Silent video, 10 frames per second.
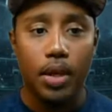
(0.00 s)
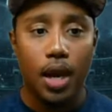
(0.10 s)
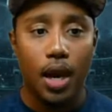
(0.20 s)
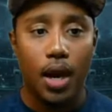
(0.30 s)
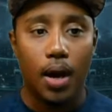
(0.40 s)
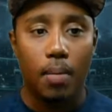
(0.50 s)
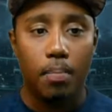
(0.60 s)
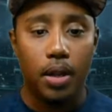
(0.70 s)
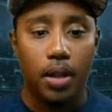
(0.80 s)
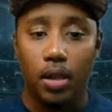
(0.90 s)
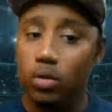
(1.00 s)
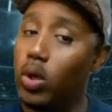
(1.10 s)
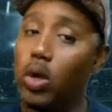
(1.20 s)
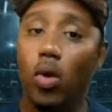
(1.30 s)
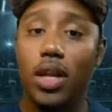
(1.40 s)
But week
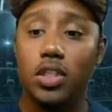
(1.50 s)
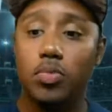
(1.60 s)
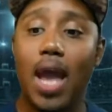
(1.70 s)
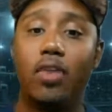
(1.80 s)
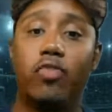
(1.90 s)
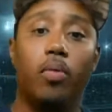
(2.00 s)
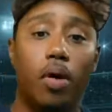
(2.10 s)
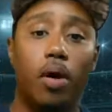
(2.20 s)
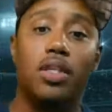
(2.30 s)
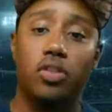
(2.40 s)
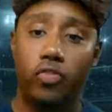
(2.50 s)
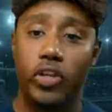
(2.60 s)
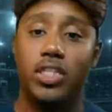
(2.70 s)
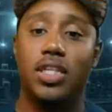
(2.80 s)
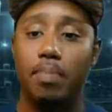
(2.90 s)
1 is back. Football is
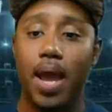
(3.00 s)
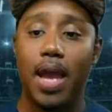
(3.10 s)
officially back.